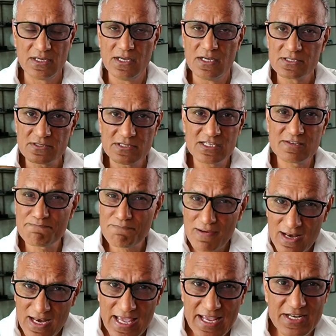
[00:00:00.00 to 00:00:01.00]
So there's
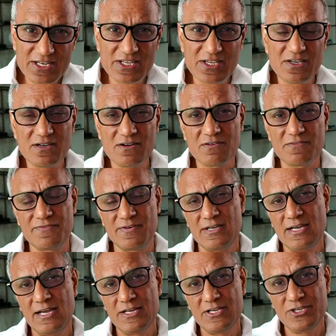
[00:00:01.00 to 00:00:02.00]
plenty of
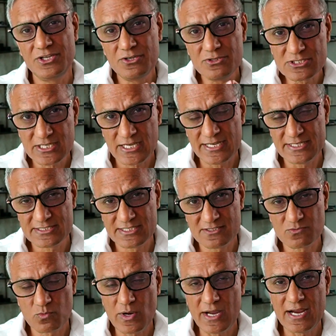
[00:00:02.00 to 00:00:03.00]
use cases
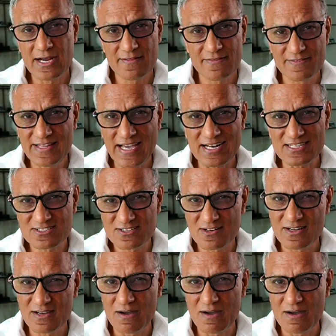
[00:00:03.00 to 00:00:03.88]
where that's a,